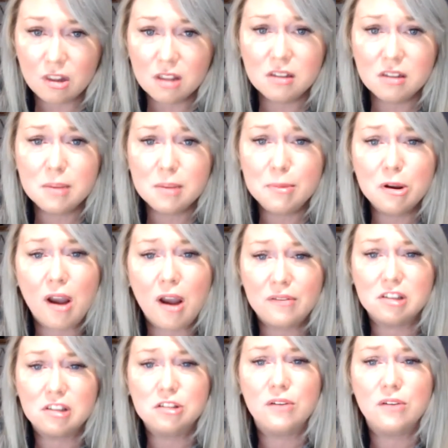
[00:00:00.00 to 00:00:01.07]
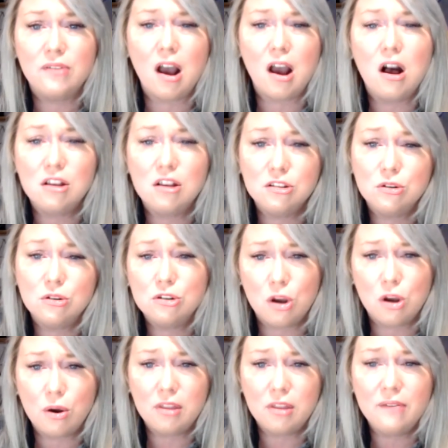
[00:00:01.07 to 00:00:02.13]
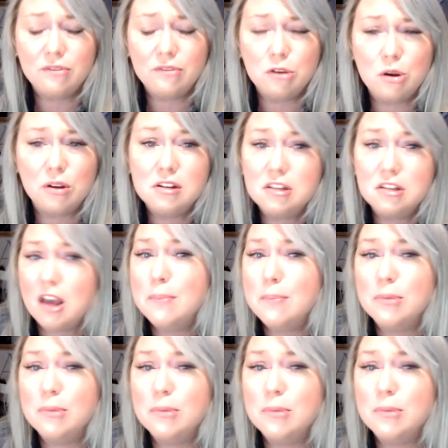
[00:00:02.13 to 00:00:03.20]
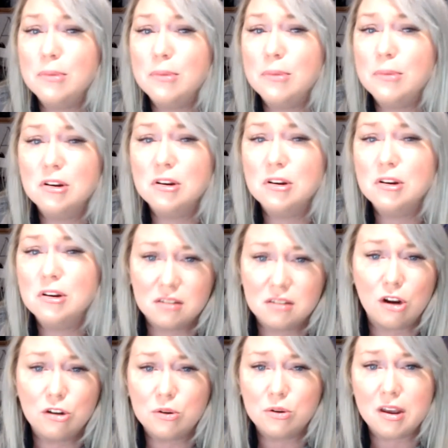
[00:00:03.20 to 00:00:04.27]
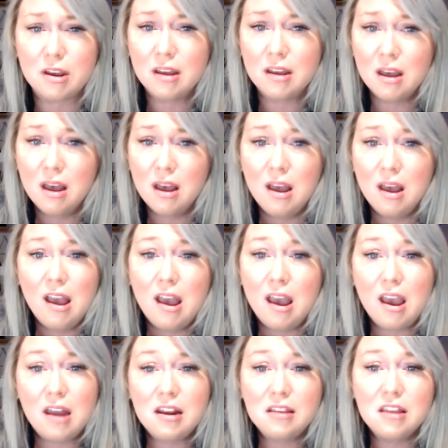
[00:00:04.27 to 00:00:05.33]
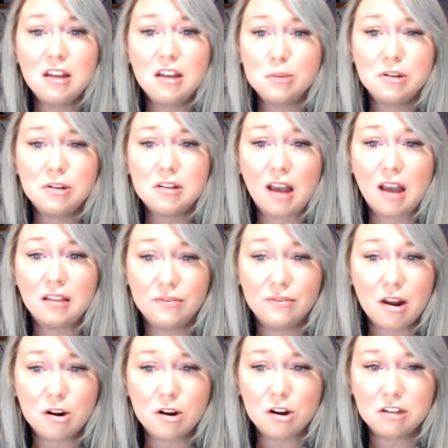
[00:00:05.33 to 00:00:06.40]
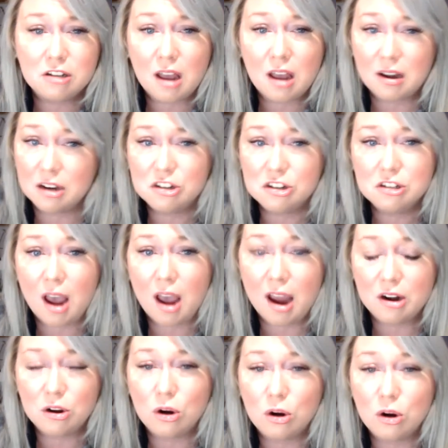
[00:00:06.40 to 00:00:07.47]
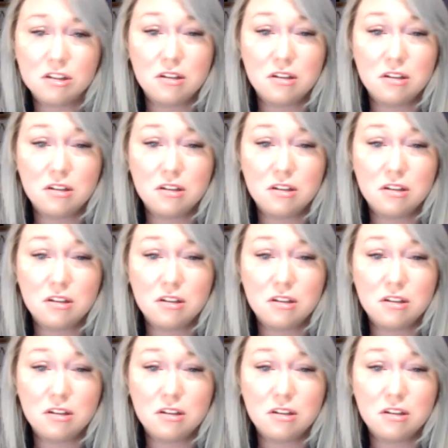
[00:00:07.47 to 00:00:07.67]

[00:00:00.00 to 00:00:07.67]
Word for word: The demographic survey also showed that fewer than 10% of practices are doing anything to protect the veterinary technician title or to